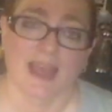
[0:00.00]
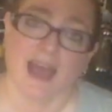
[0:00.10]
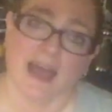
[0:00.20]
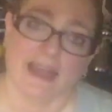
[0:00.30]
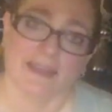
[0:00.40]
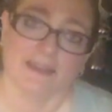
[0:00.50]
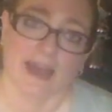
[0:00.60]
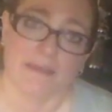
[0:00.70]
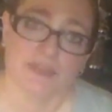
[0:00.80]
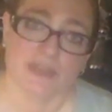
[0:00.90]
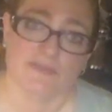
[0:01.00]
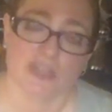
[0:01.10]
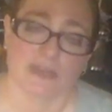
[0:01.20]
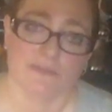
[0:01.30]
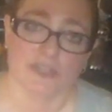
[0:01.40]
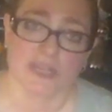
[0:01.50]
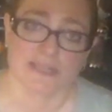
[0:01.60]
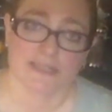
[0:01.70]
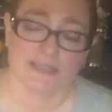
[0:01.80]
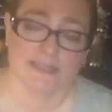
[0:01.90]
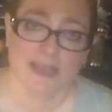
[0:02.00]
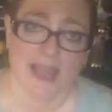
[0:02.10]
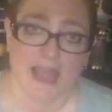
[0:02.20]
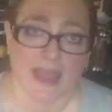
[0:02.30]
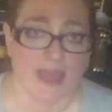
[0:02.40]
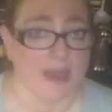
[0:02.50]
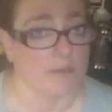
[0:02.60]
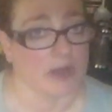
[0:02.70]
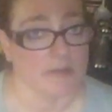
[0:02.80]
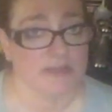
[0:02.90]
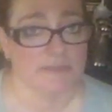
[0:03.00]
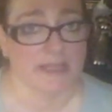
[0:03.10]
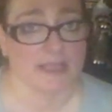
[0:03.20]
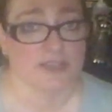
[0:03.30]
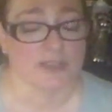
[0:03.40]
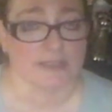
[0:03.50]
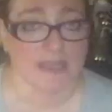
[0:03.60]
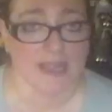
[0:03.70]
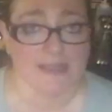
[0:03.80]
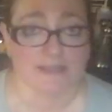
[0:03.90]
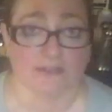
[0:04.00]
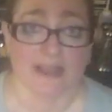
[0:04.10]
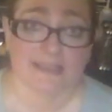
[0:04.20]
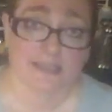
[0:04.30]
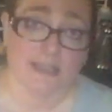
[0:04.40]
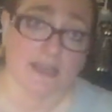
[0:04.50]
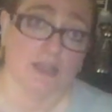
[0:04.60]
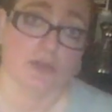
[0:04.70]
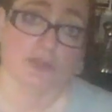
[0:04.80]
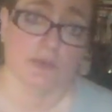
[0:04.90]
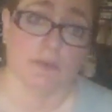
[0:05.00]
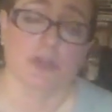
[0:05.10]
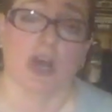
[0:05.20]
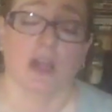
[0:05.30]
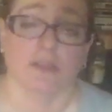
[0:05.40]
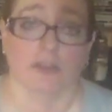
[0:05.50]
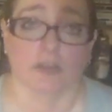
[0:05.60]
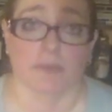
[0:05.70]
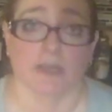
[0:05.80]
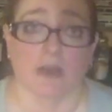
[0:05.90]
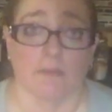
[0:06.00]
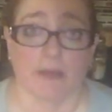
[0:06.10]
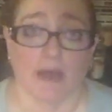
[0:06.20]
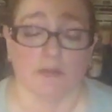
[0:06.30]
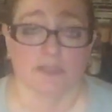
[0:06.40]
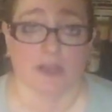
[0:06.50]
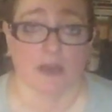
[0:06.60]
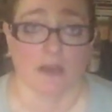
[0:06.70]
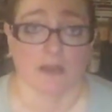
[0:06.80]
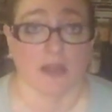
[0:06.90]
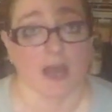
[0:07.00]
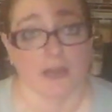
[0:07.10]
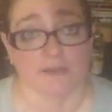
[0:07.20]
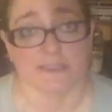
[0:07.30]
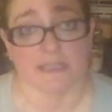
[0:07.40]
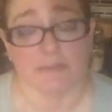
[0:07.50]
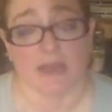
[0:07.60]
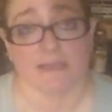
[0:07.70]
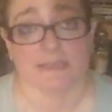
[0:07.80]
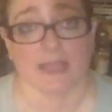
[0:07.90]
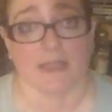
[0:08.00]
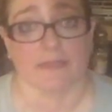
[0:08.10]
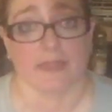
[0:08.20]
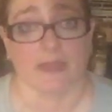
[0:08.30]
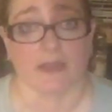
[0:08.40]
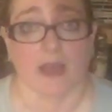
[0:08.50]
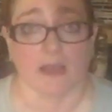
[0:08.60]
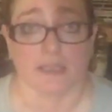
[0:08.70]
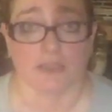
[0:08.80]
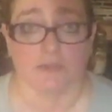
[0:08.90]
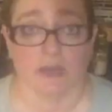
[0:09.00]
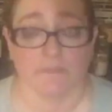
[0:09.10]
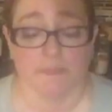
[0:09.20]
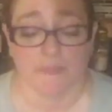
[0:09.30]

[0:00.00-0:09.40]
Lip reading: Hi, I'm Chef Jennifer Johnson, and welcome to my kitchen. So last night I told you we would talk a little bit about cod or sea bass and then ahi tuna,